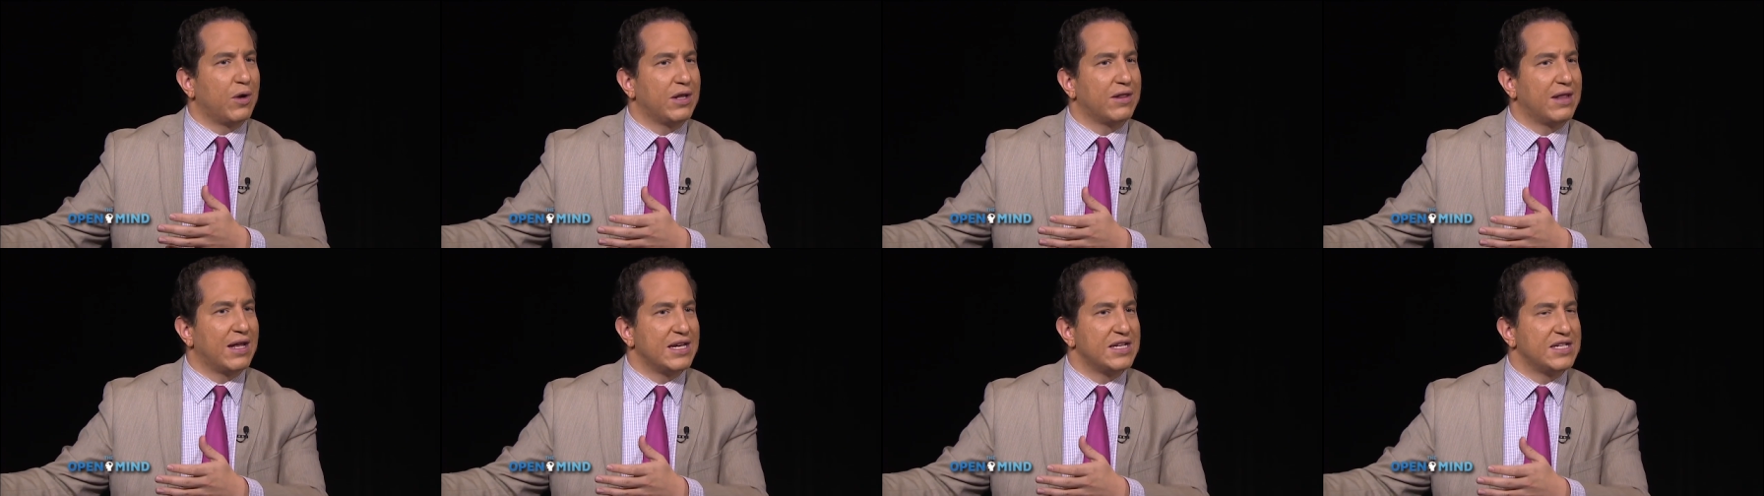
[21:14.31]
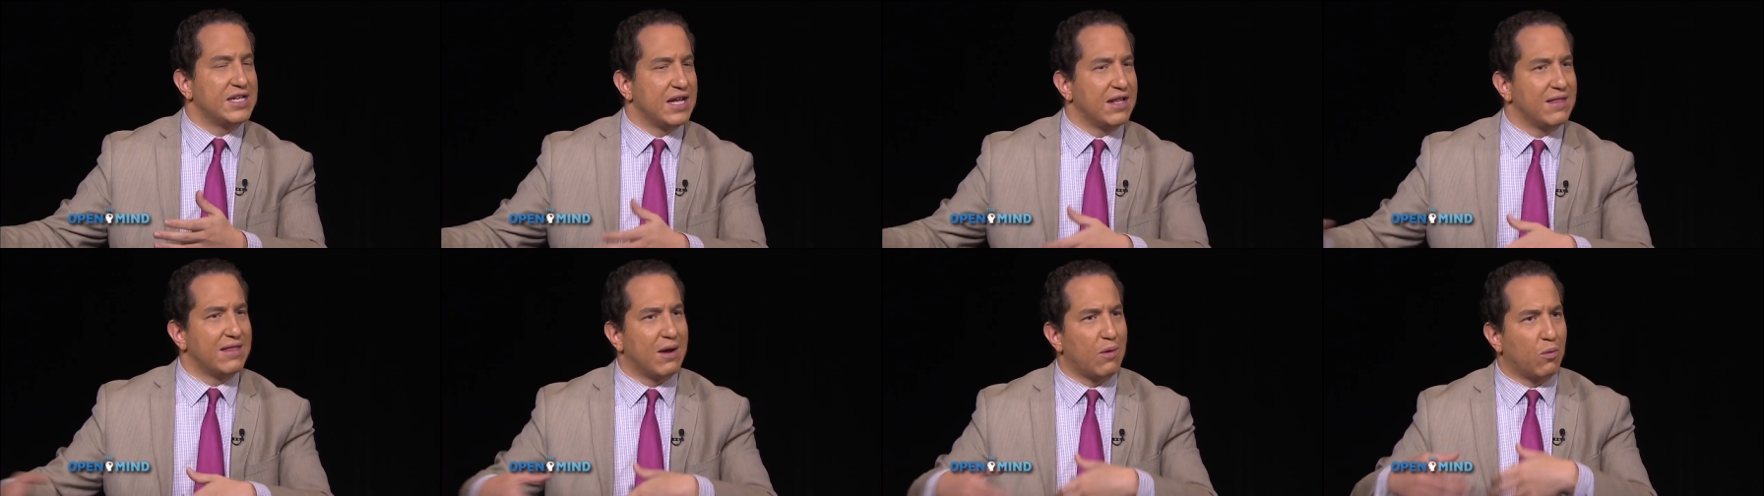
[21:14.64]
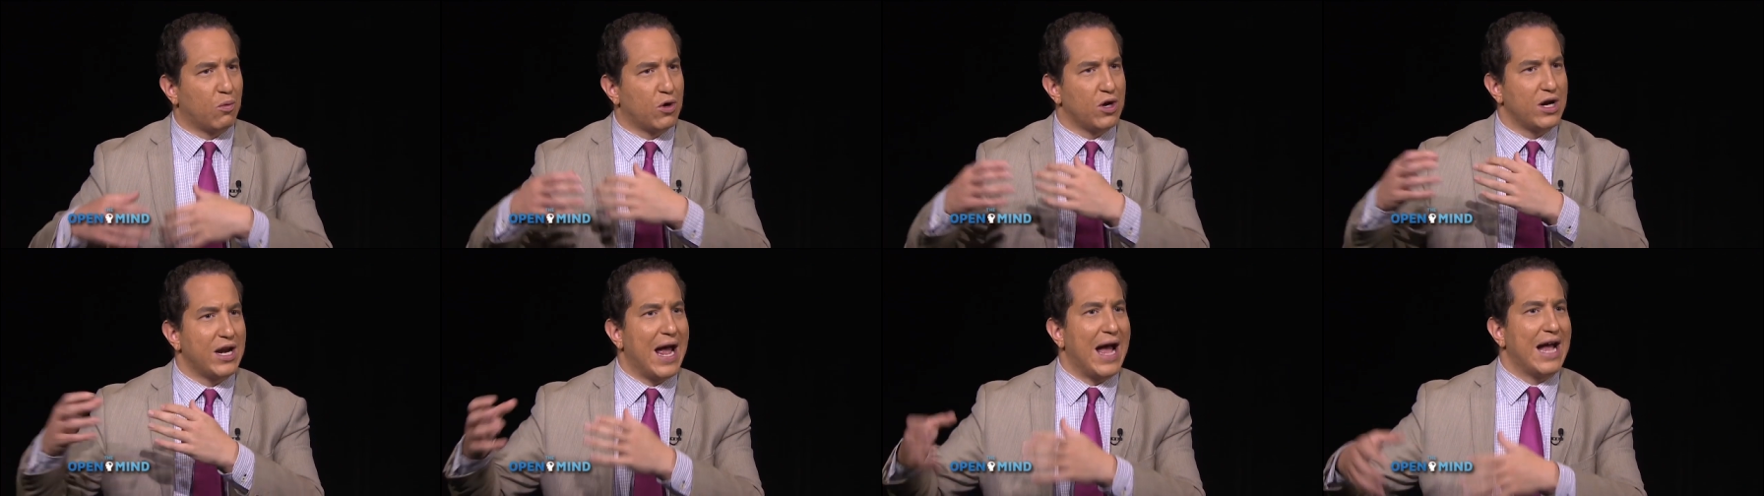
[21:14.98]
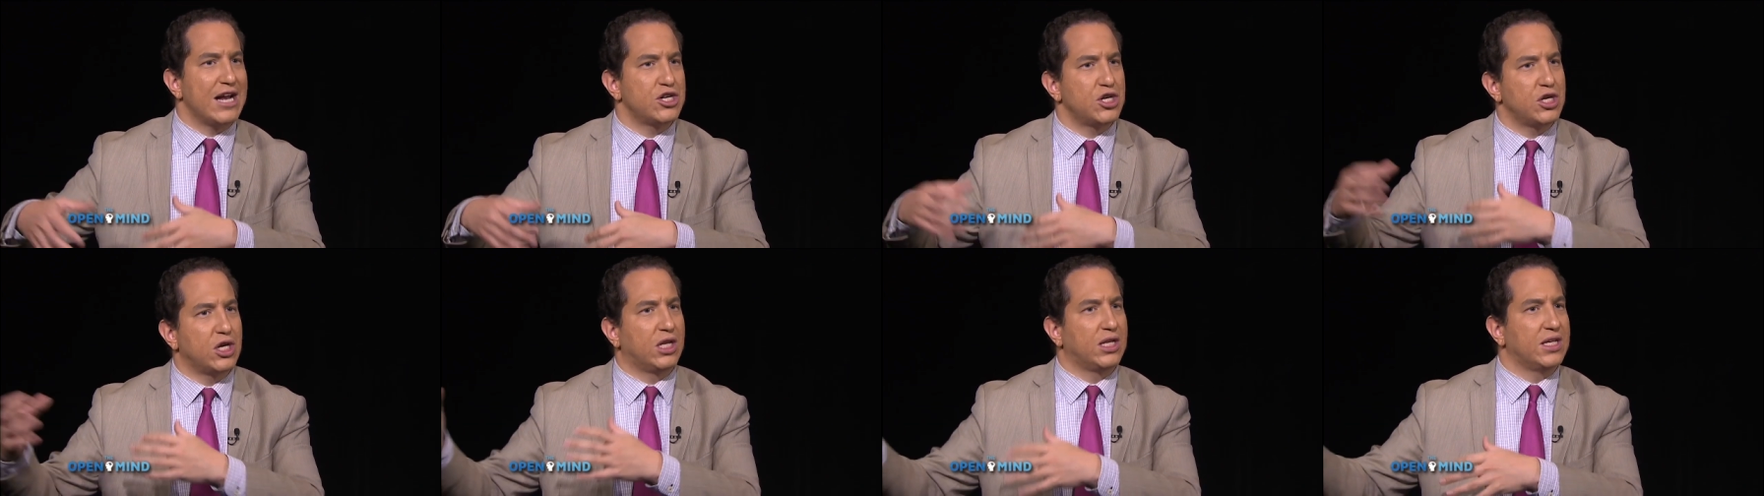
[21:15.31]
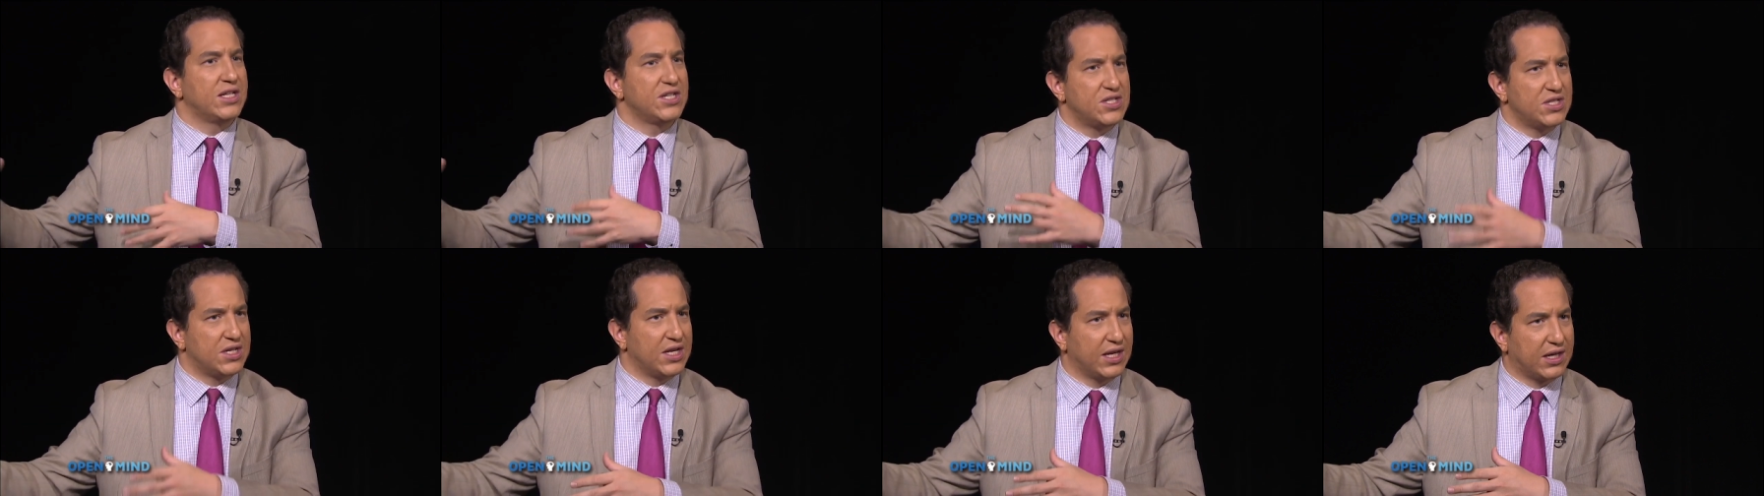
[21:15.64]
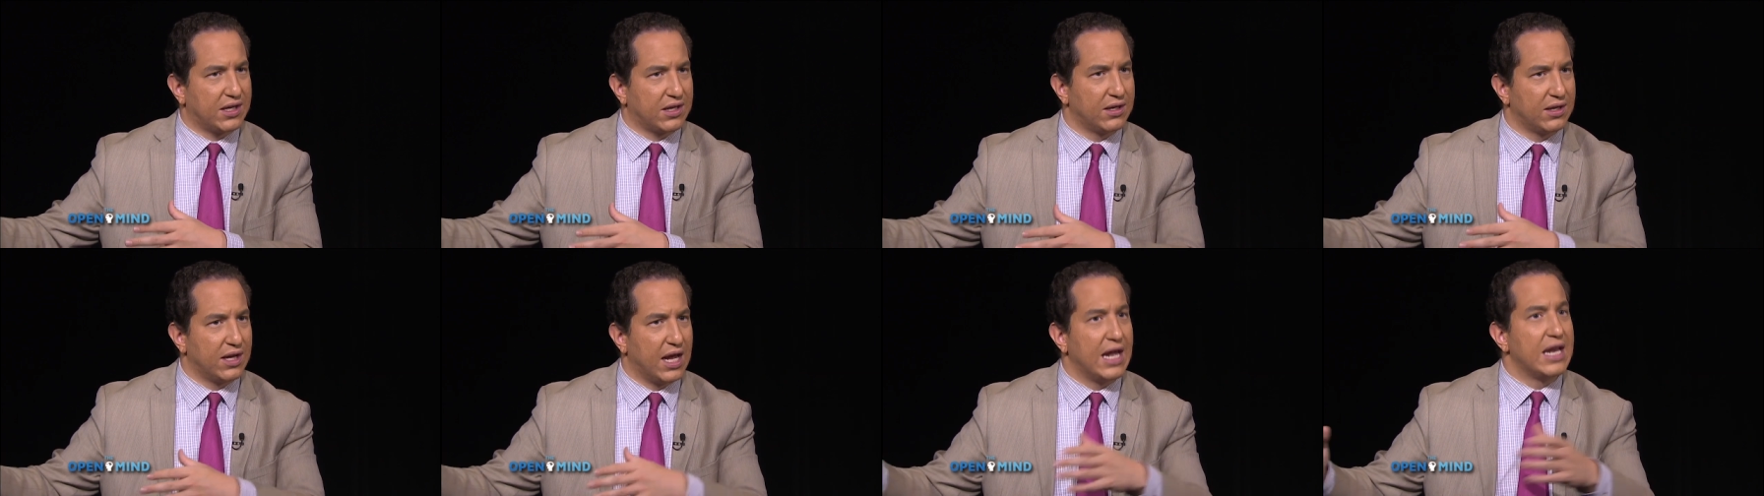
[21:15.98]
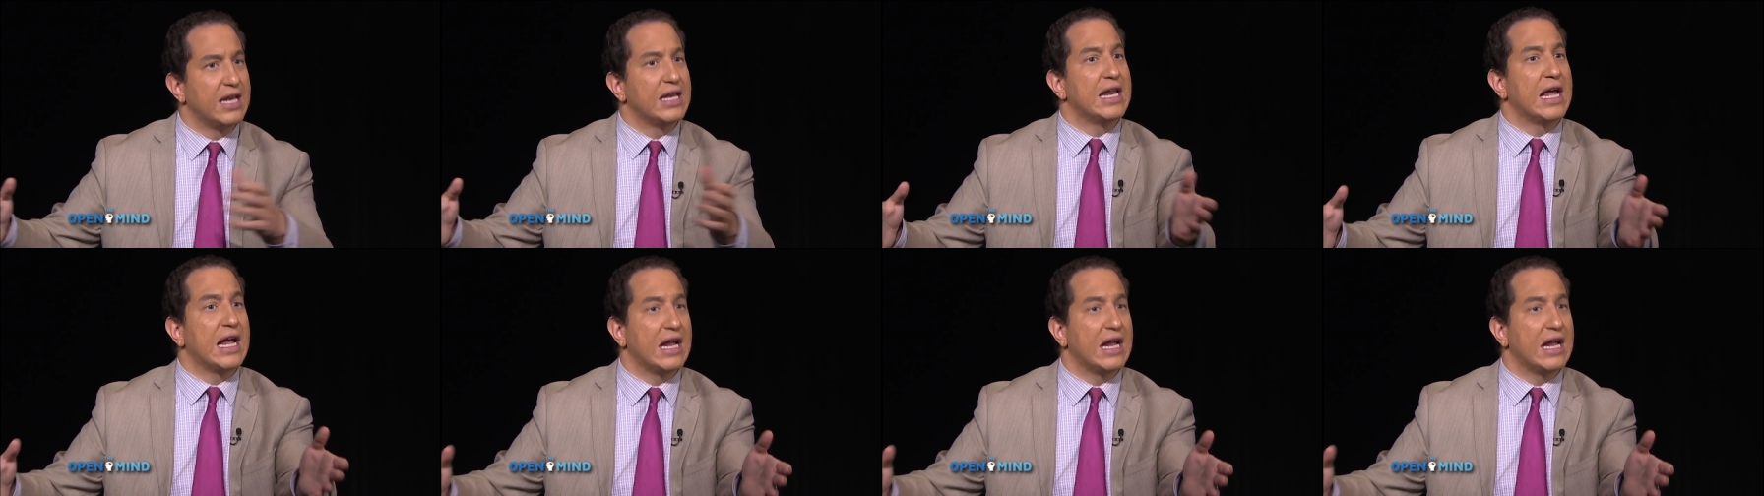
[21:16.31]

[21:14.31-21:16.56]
they did that were nationalistic and